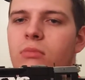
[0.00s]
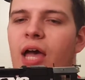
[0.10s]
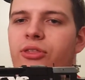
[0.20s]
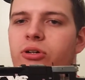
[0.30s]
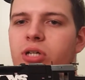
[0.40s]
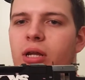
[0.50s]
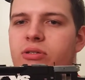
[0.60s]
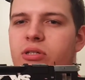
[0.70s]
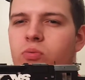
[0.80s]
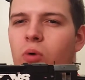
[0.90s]
Athearn
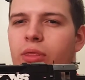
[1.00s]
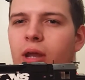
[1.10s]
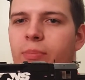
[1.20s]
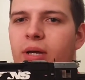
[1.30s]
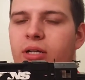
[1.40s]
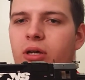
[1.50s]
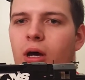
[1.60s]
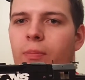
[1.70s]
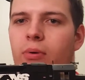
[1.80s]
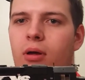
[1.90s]
Genesis one that I picked
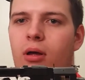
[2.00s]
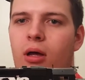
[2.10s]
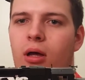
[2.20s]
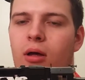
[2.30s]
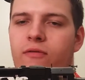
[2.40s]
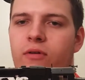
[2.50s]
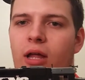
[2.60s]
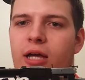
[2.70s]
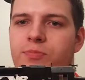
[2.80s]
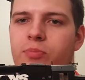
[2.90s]
up for
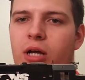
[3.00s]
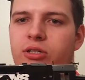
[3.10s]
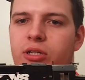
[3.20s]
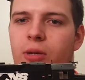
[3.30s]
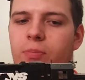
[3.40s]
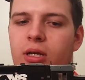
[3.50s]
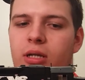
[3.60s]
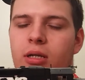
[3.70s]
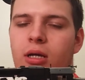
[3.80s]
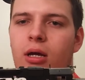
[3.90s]
last project
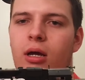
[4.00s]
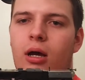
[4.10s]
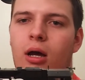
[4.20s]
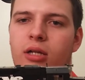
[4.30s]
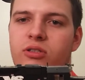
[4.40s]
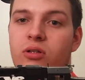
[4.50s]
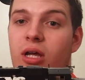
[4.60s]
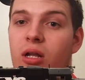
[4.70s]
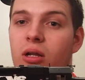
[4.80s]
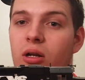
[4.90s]
update. It's
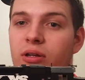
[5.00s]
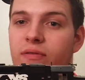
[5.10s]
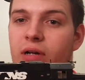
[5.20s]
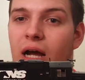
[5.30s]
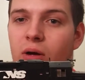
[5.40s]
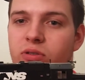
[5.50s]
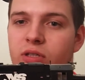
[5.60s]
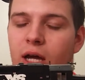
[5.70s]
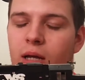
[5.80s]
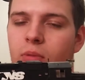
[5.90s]
looking a little different
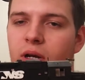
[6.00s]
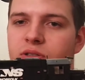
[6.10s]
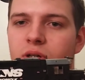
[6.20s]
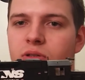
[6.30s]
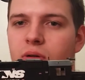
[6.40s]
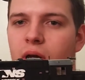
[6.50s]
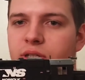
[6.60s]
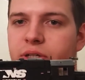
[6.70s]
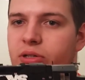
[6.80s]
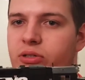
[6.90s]
outside, but it's also
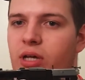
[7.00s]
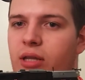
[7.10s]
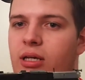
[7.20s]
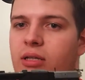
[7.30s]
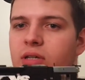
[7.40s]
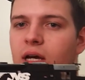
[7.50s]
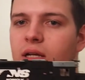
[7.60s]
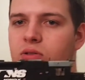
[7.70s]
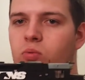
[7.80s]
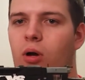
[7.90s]
got changes on the
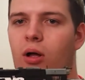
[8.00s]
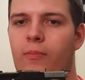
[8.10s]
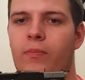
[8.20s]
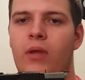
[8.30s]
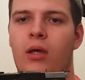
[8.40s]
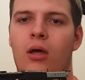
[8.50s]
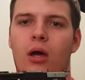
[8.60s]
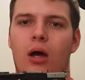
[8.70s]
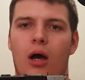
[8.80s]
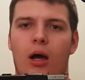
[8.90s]
inside as well.
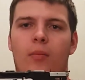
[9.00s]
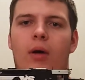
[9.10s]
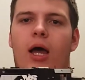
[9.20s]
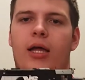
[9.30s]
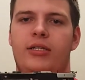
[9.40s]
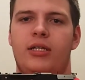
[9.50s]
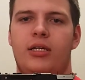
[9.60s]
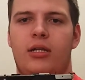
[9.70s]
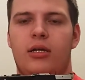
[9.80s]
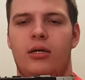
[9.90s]
I
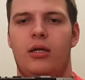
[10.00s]
did